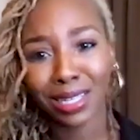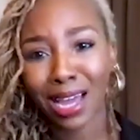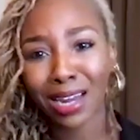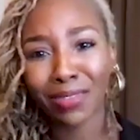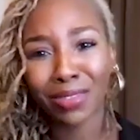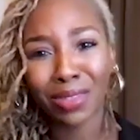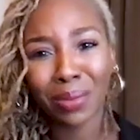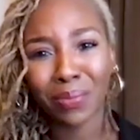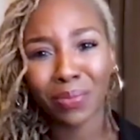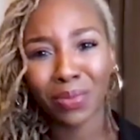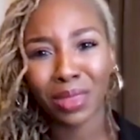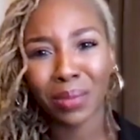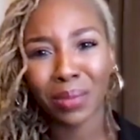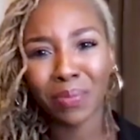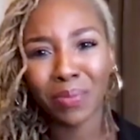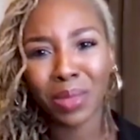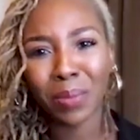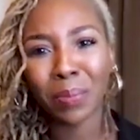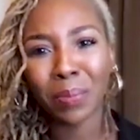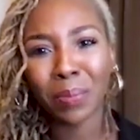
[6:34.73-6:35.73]
kind of
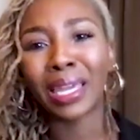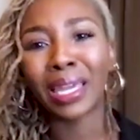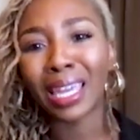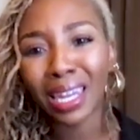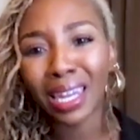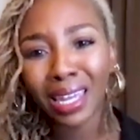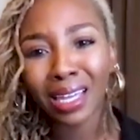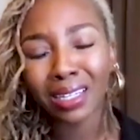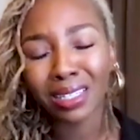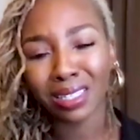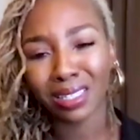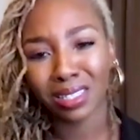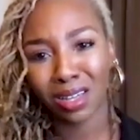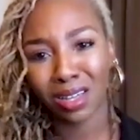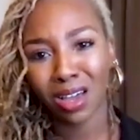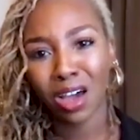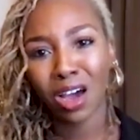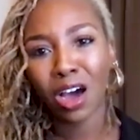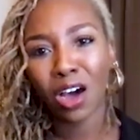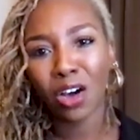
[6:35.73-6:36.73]
the beginnings
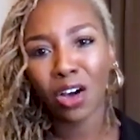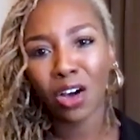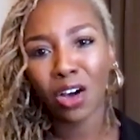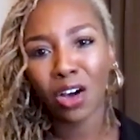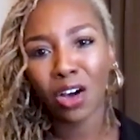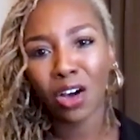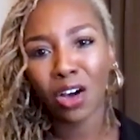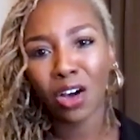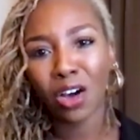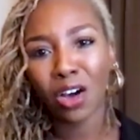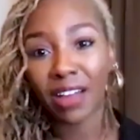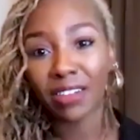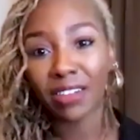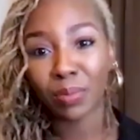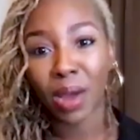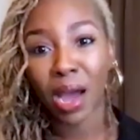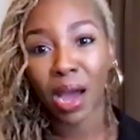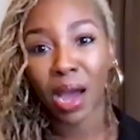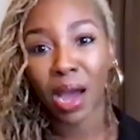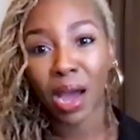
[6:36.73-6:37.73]
of Black Lives
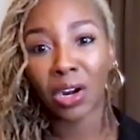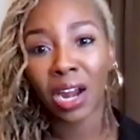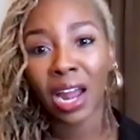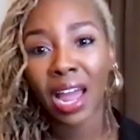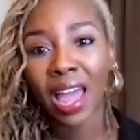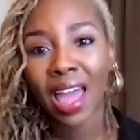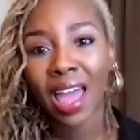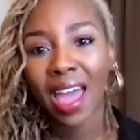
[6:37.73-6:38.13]
Matter.